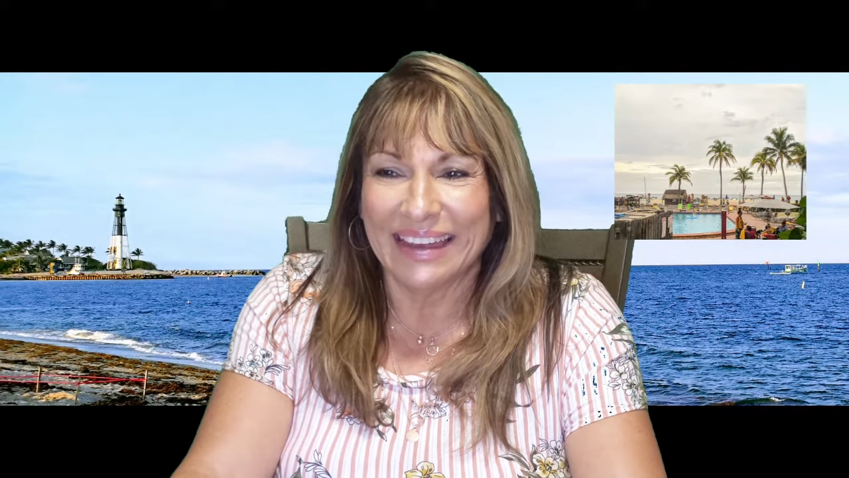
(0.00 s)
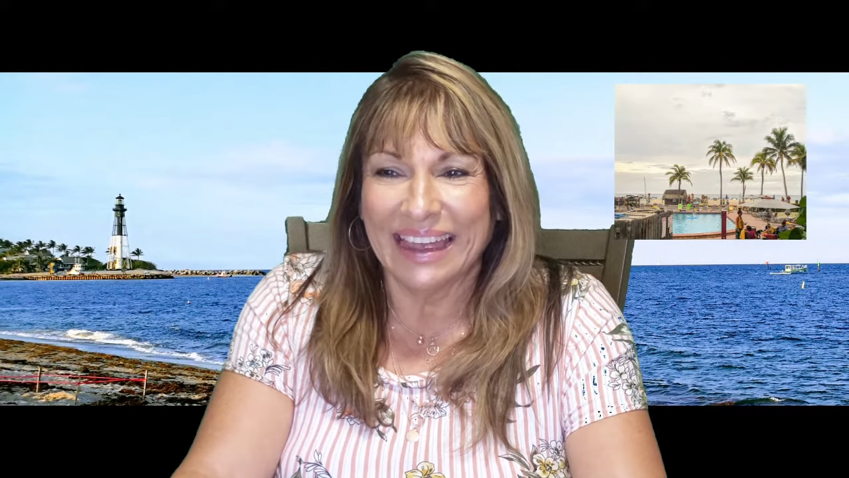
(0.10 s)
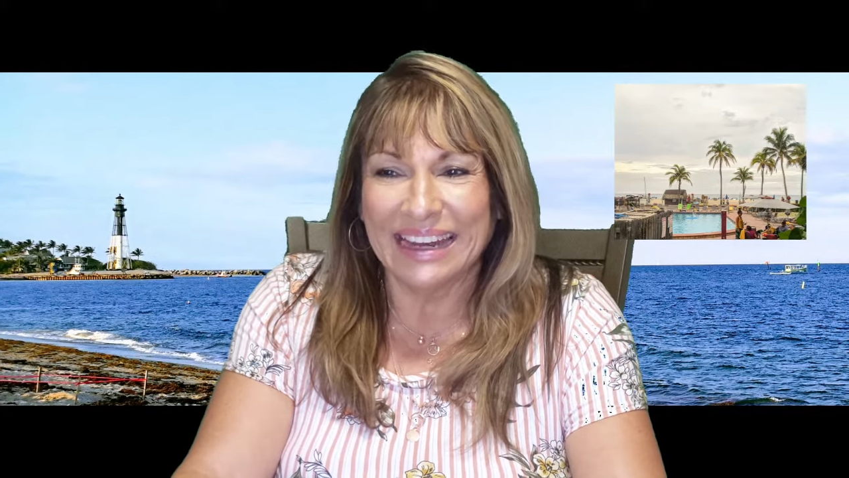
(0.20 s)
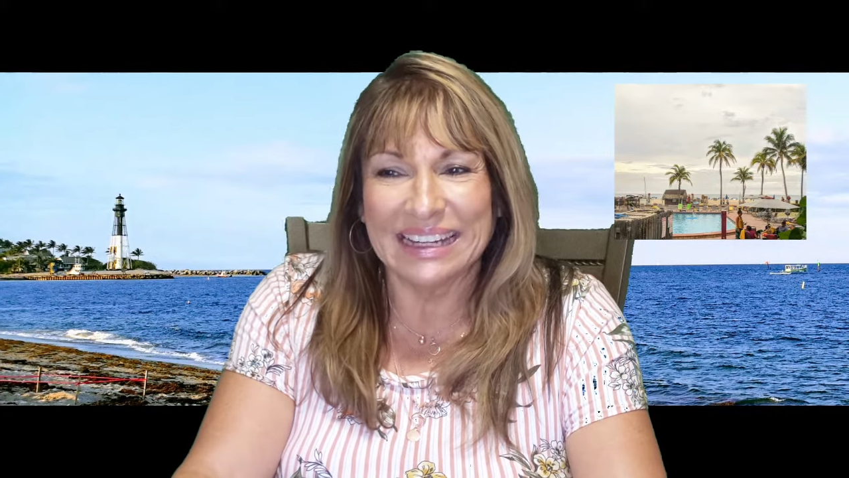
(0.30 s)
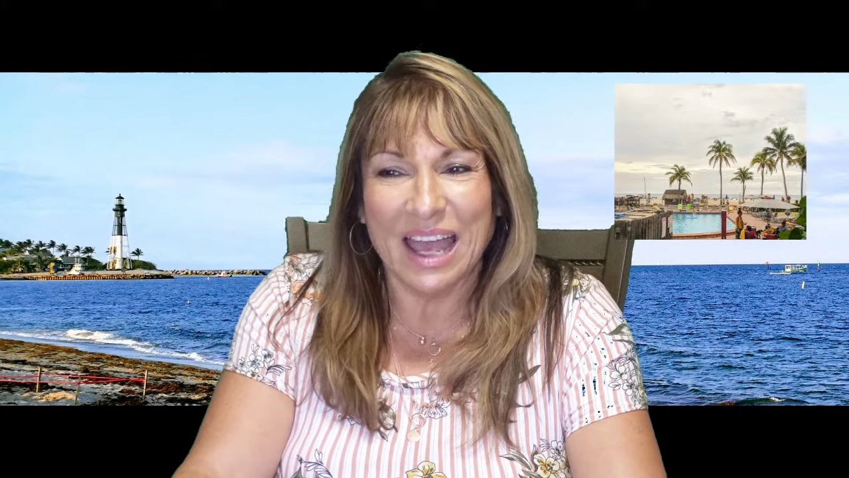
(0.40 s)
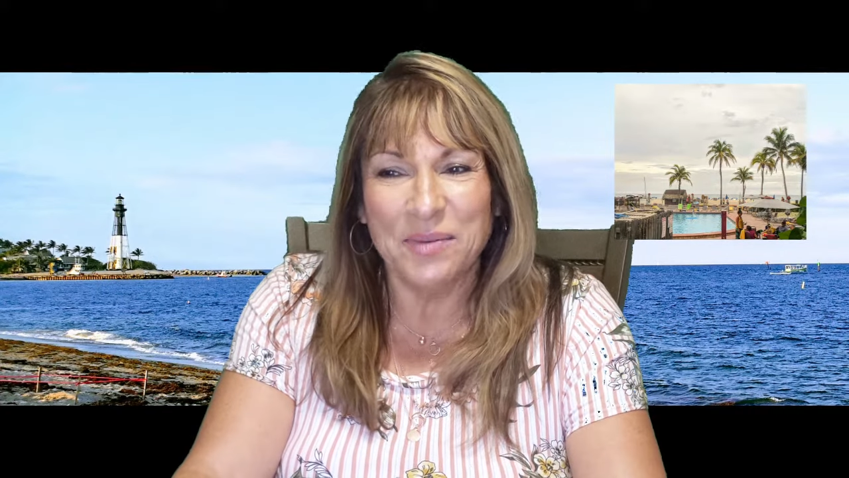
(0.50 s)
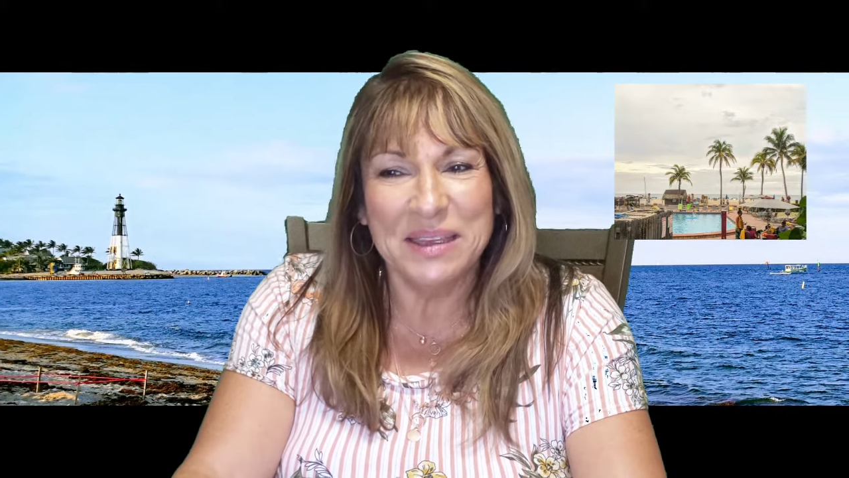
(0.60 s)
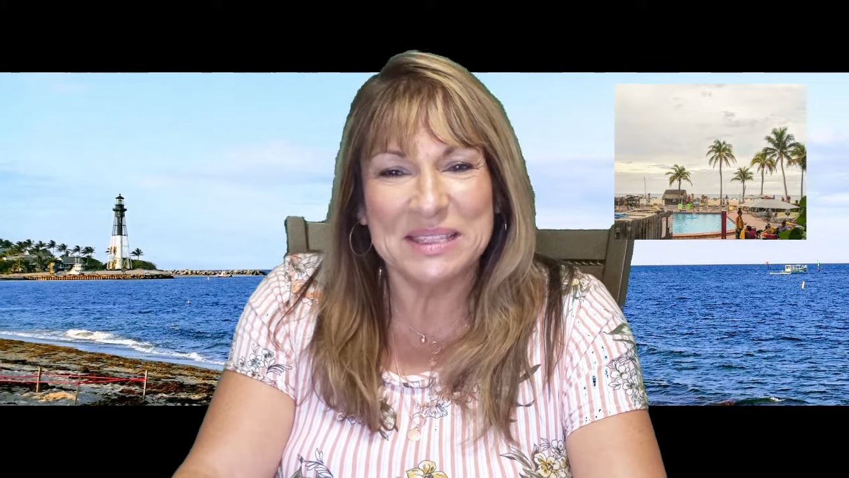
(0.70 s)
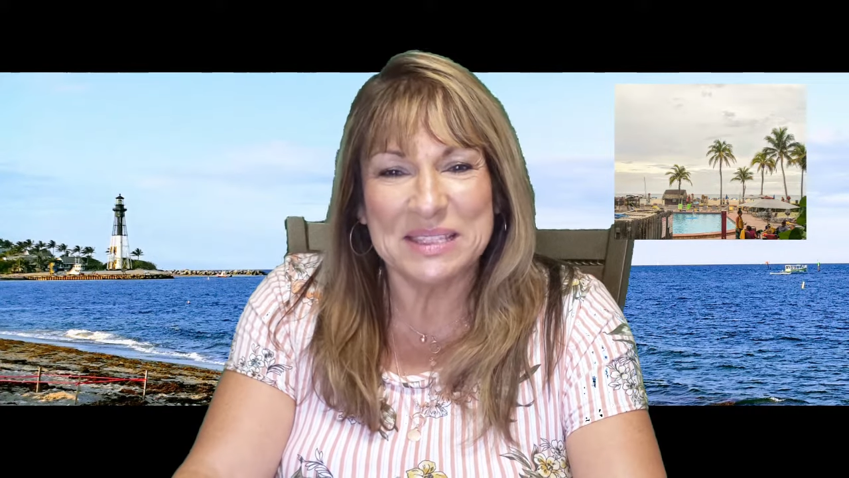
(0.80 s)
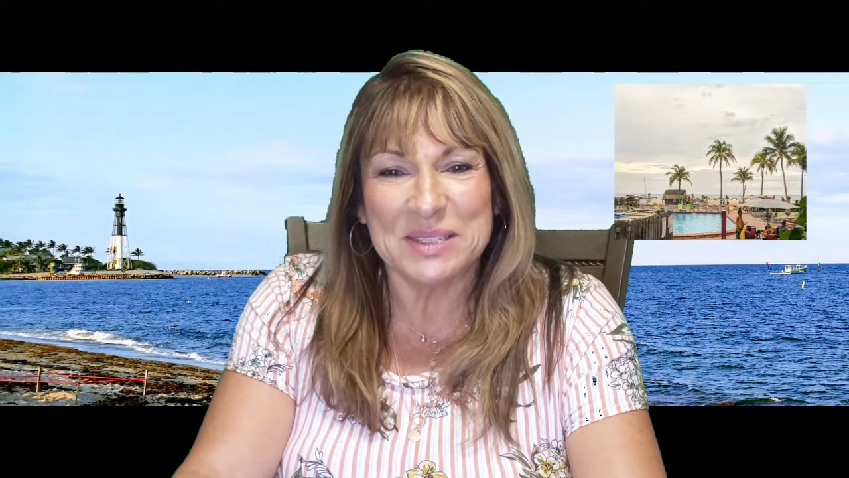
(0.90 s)
and
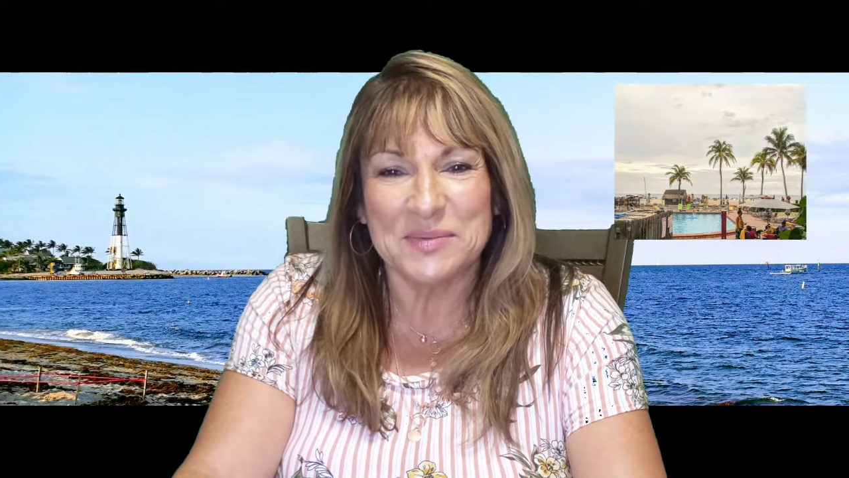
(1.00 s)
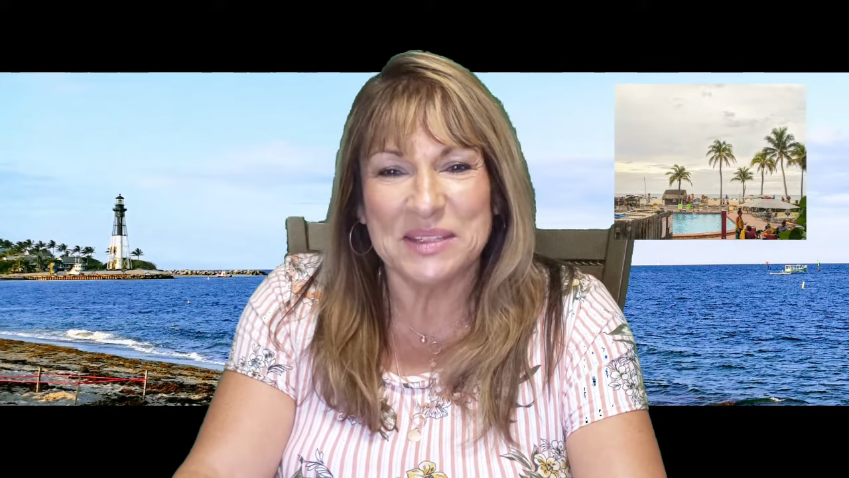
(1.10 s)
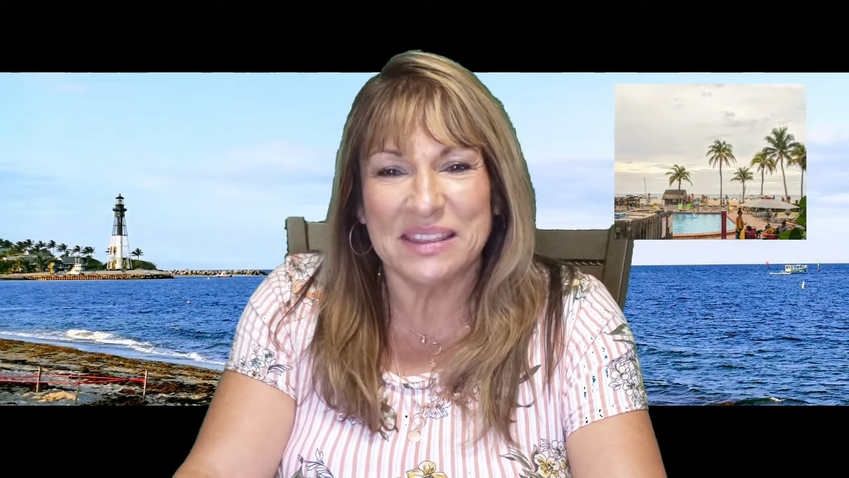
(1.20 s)
commented to me